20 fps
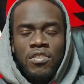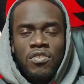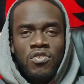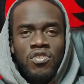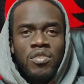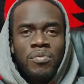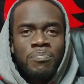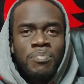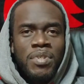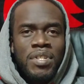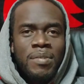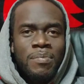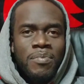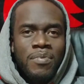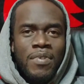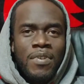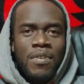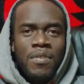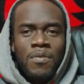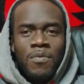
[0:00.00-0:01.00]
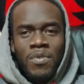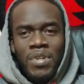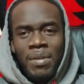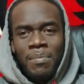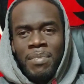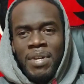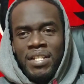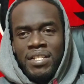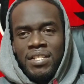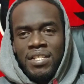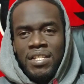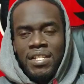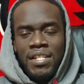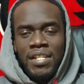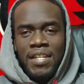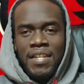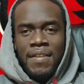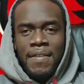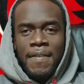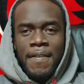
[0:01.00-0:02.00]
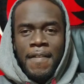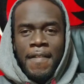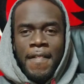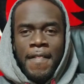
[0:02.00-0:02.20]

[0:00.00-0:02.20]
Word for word: you should peep what I'm about to get at.